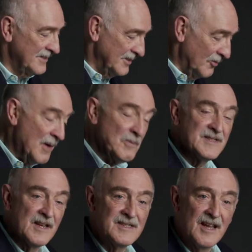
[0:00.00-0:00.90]
the
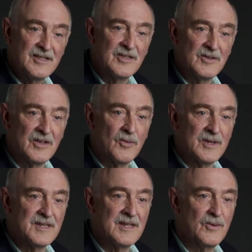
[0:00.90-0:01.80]
representation that we
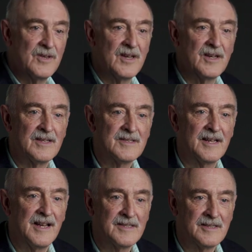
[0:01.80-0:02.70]
see with a
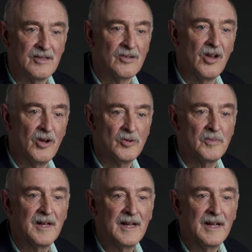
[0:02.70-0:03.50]
celestial globe.